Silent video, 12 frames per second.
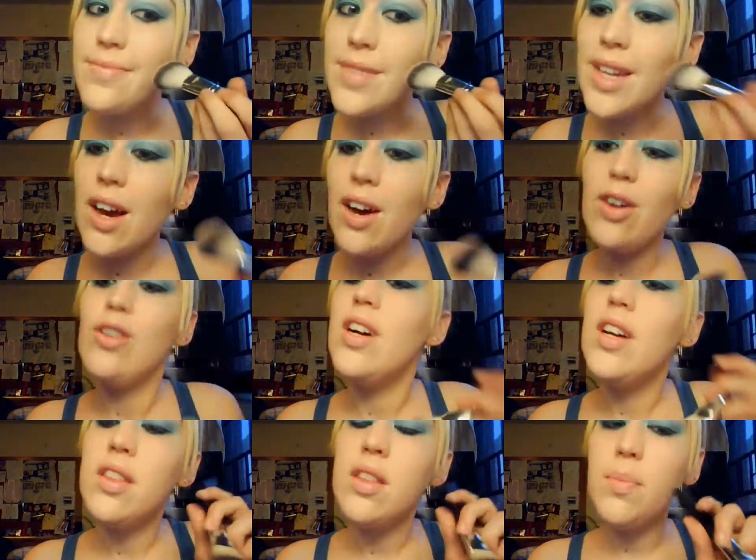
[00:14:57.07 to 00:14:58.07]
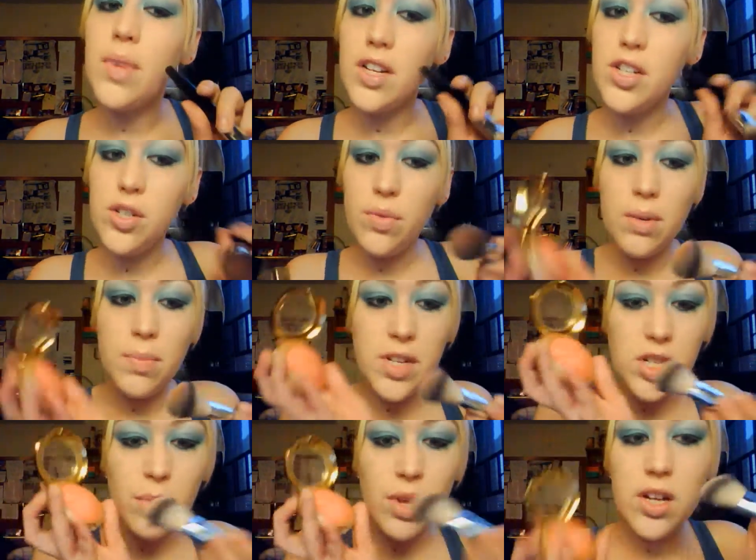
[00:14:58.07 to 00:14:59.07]
now the blush, you want a
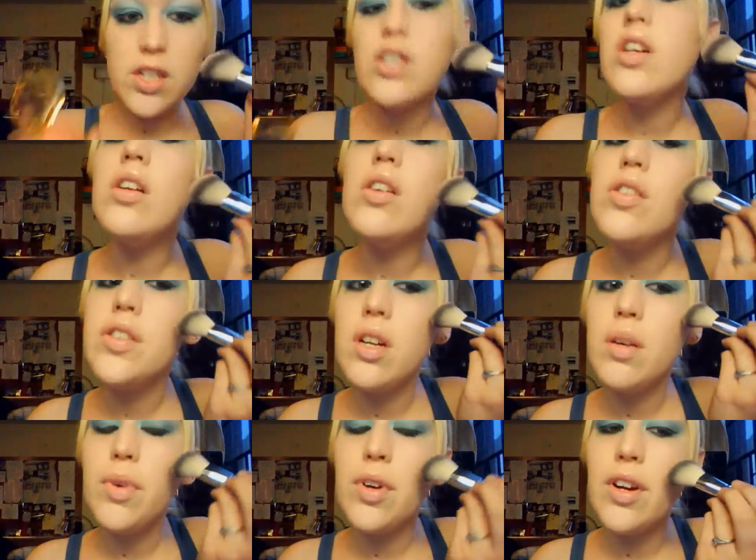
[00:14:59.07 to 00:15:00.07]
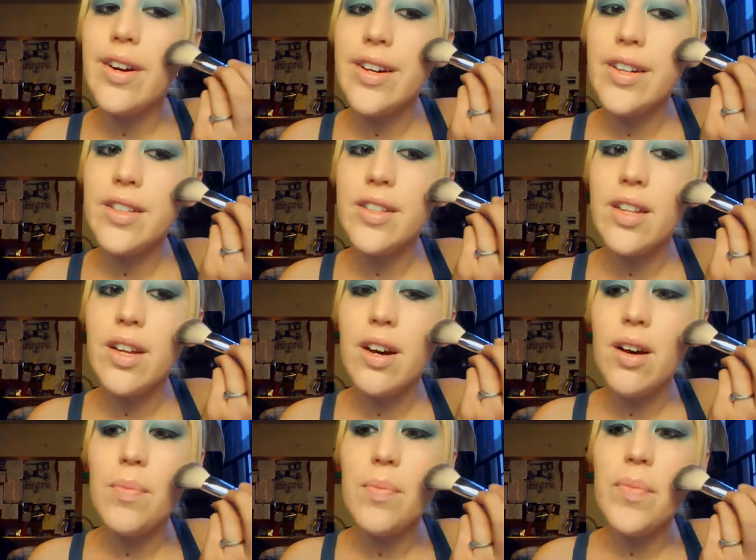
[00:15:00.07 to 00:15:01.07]
Peachy blush, and you're just going to put it on
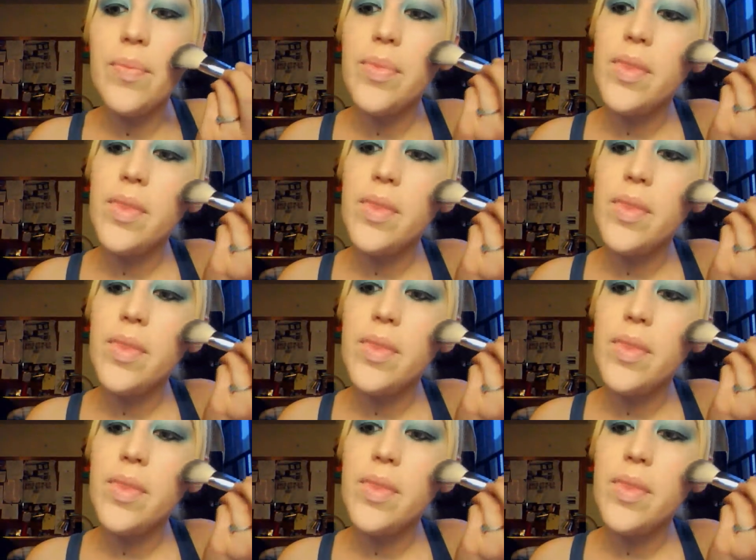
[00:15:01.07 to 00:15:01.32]
the